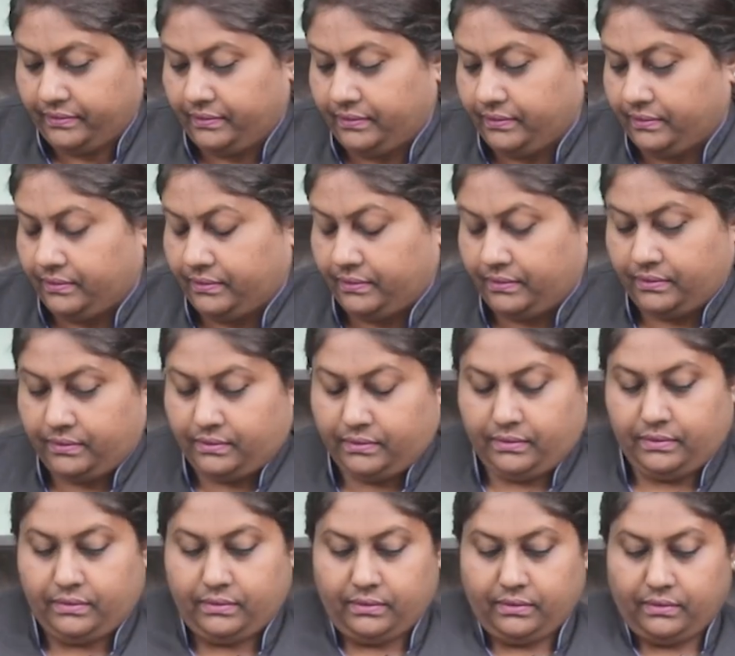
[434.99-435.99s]

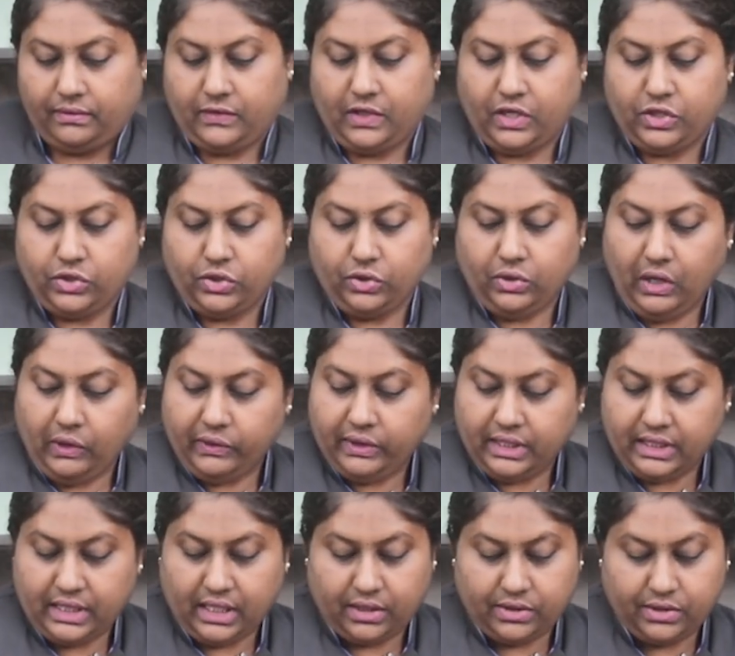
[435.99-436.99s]
and show how
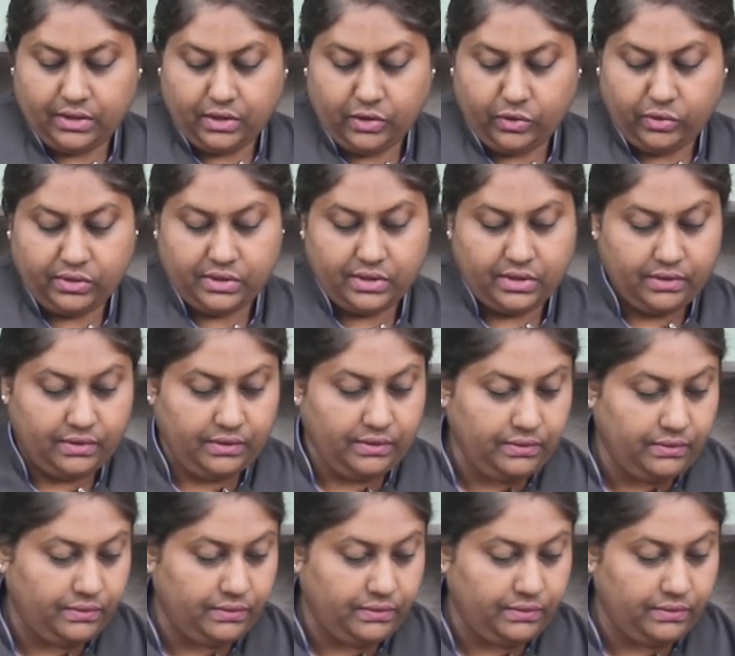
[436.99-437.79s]
the texture looks.